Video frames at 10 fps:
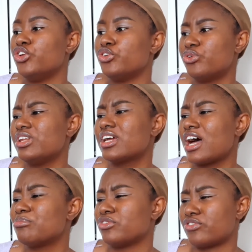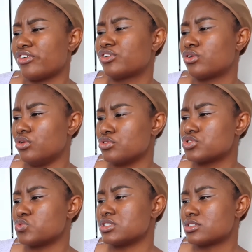you really can't be very
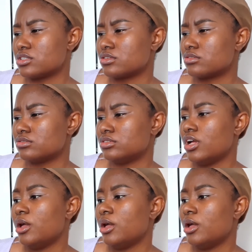close with single